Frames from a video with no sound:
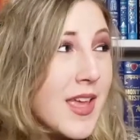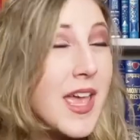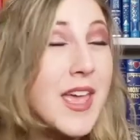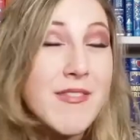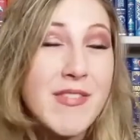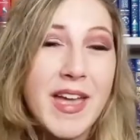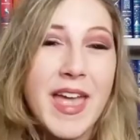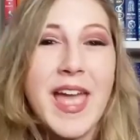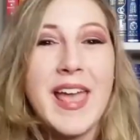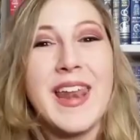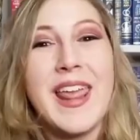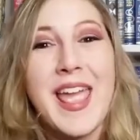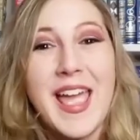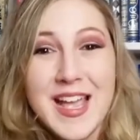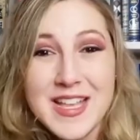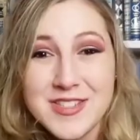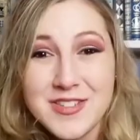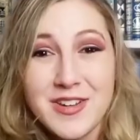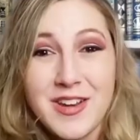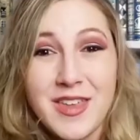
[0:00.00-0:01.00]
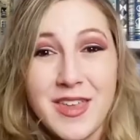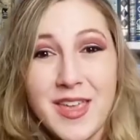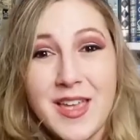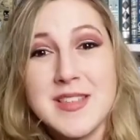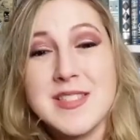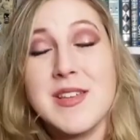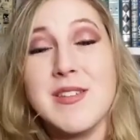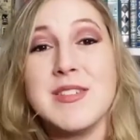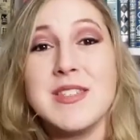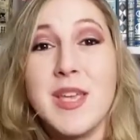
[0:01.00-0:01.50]
if I had a hazard I
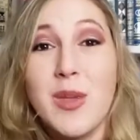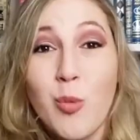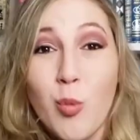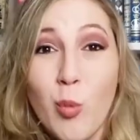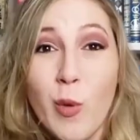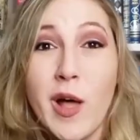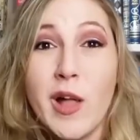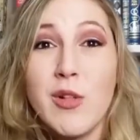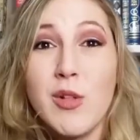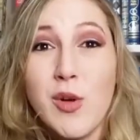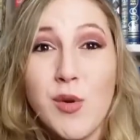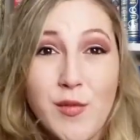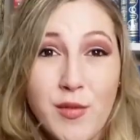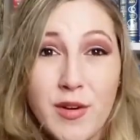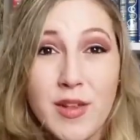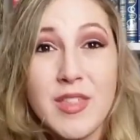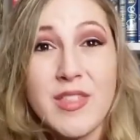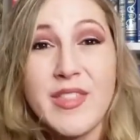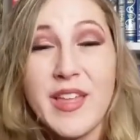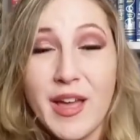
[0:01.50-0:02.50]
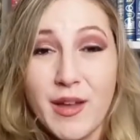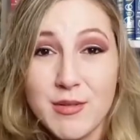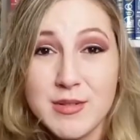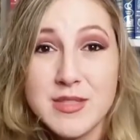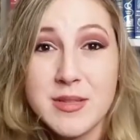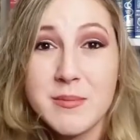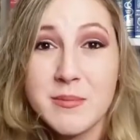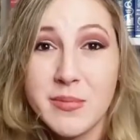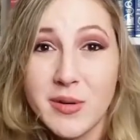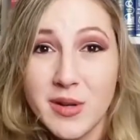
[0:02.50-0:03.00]
guess, I would say well over
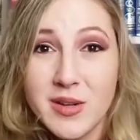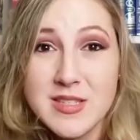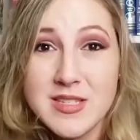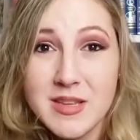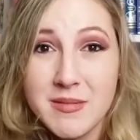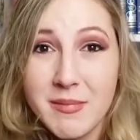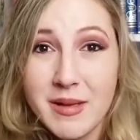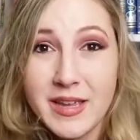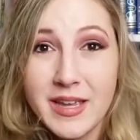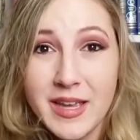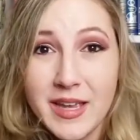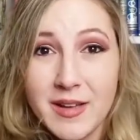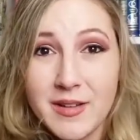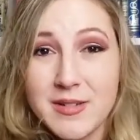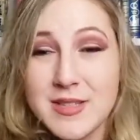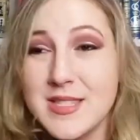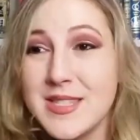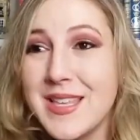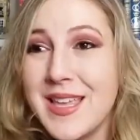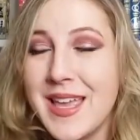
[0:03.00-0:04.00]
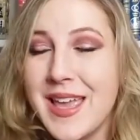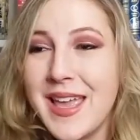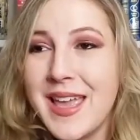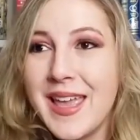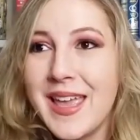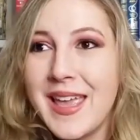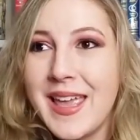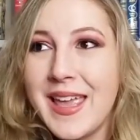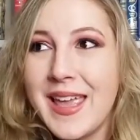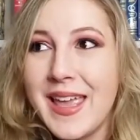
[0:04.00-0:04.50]
1,000 books in my house,
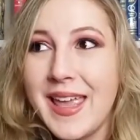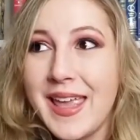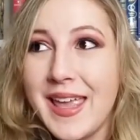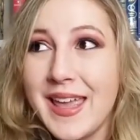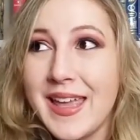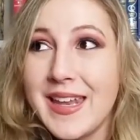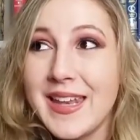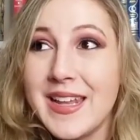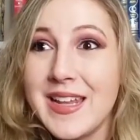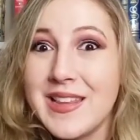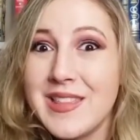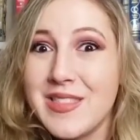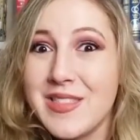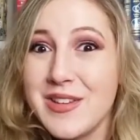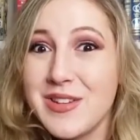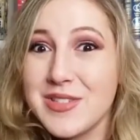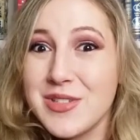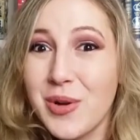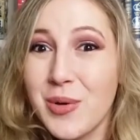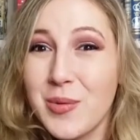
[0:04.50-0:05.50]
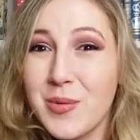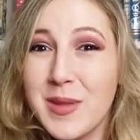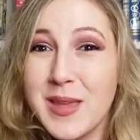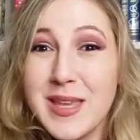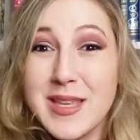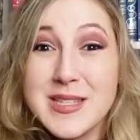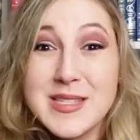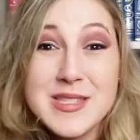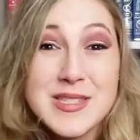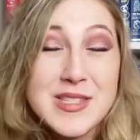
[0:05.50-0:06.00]
and there's
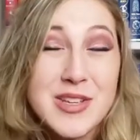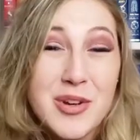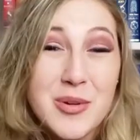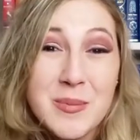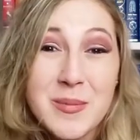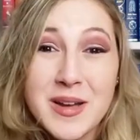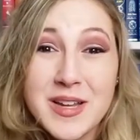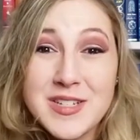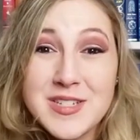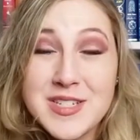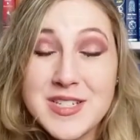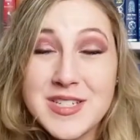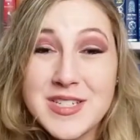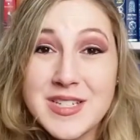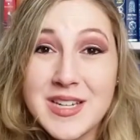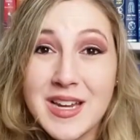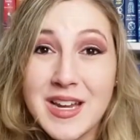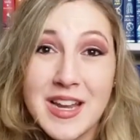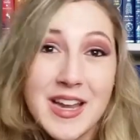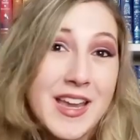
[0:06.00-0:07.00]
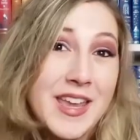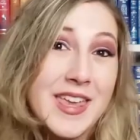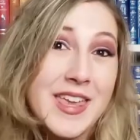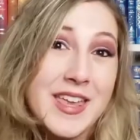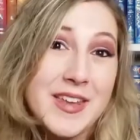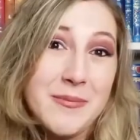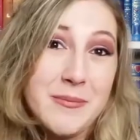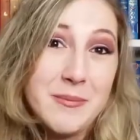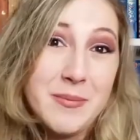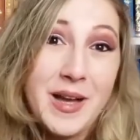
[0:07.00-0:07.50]
only so much I
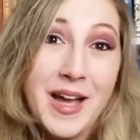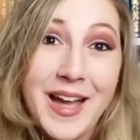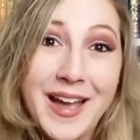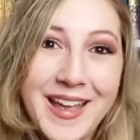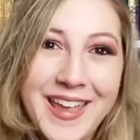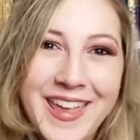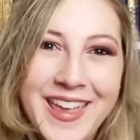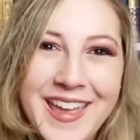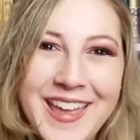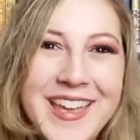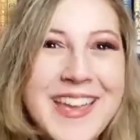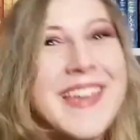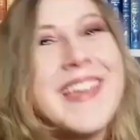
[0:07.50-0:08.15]
can buy,